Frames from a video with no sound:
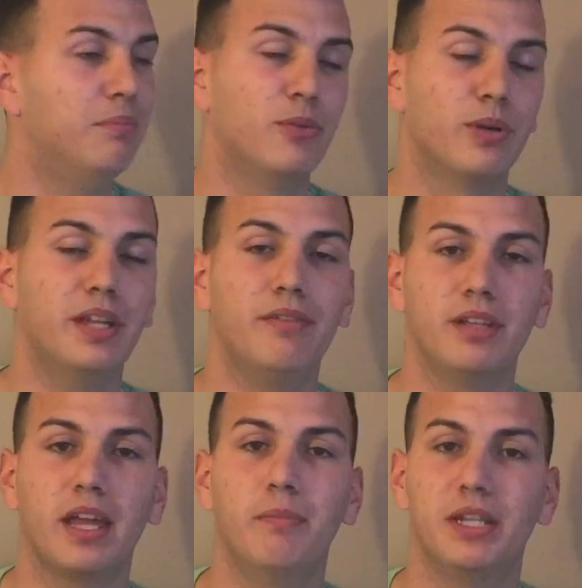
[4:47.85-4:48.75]
we're
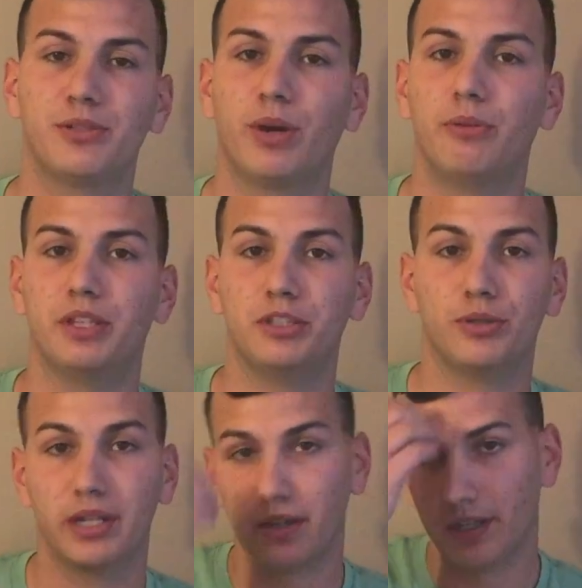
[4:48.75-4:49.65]
definitely going to mess around with the
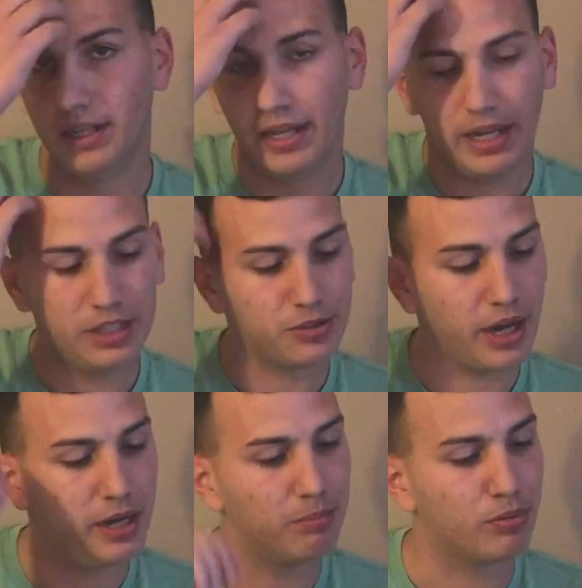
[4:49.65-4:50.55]
trigger and
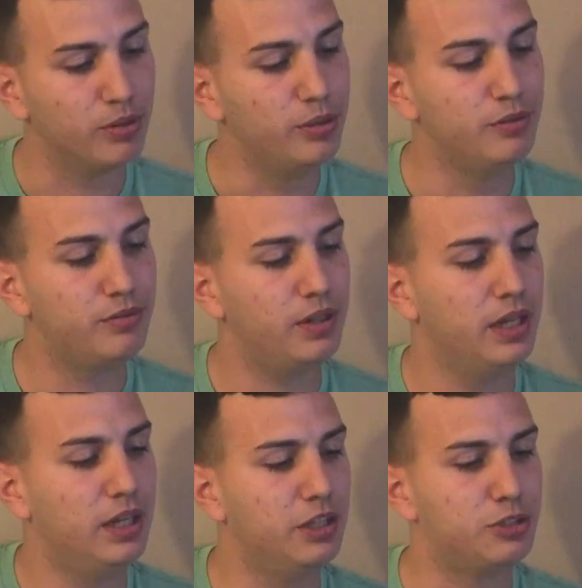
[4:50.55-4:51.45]
try and improve
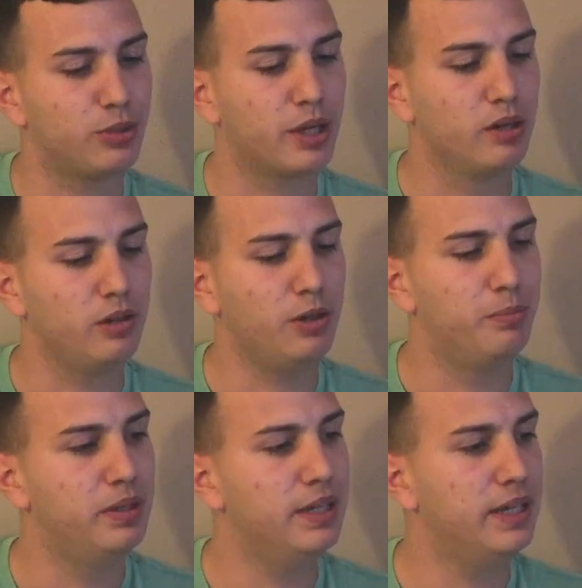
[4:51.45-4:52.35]
the trigger a little
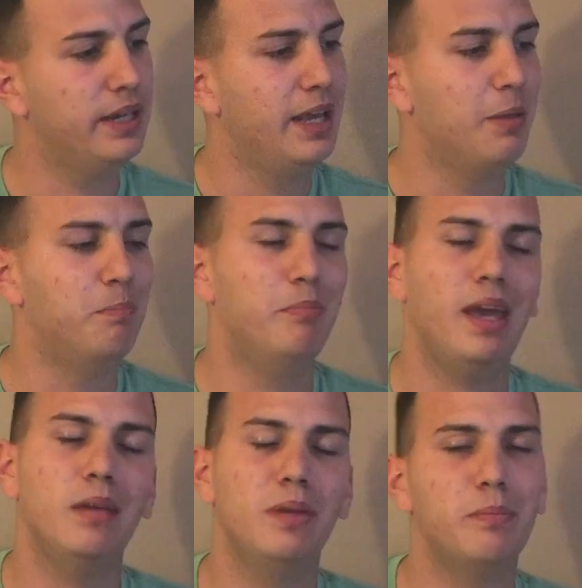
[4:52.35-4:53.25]
bit.
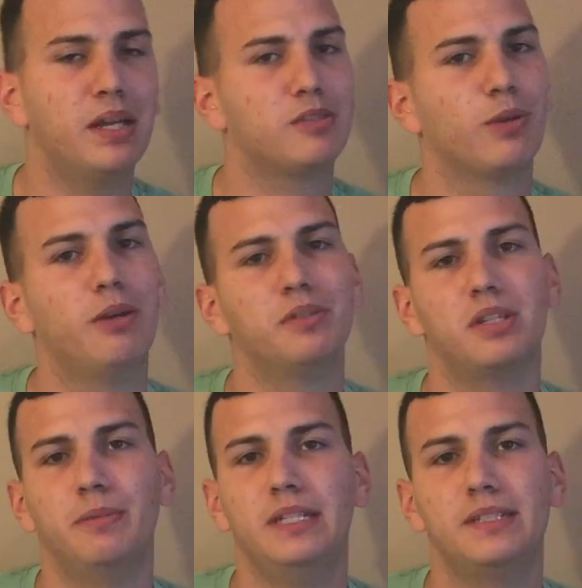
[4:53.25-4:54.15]
Maybe mess around with
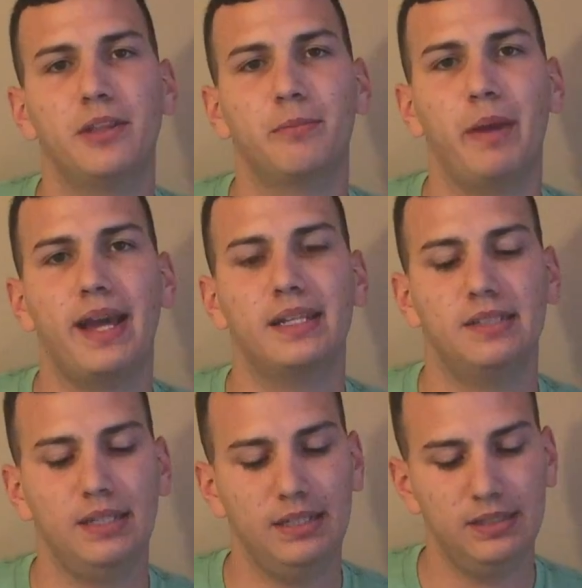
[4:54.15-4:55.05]
some of these other
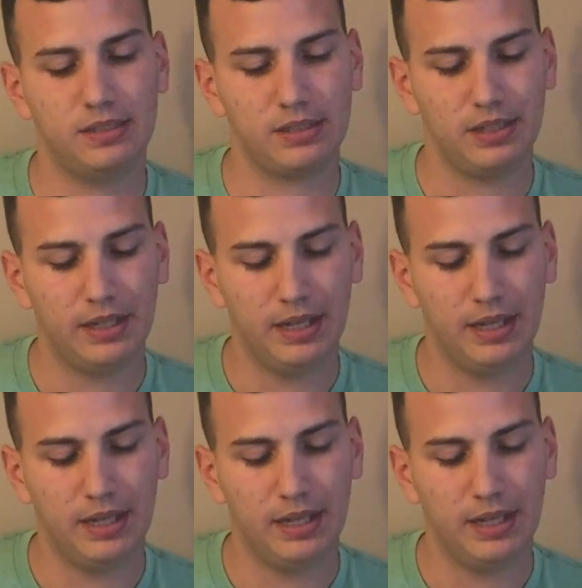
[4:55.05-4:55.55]
magazines.